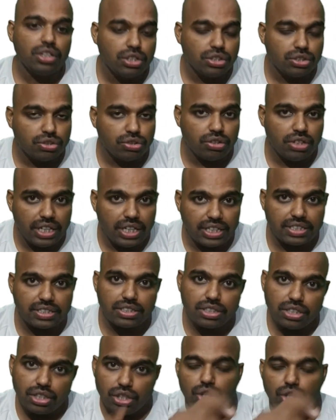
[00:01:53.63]
So let's
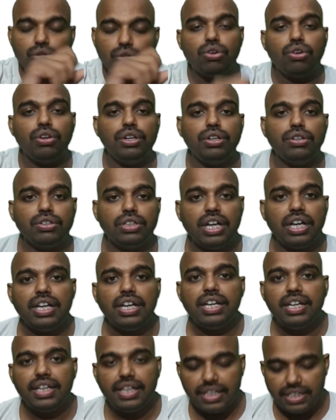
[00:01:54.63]
go into the
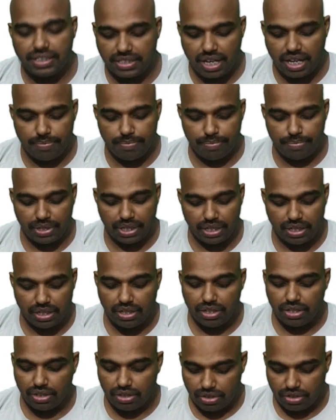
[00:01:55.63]
example.
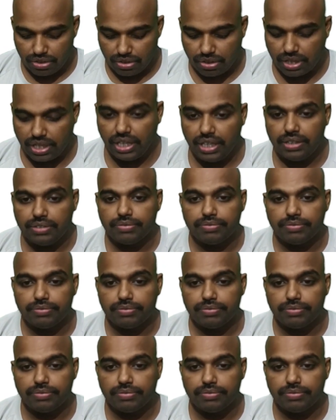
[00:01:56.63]
Okay.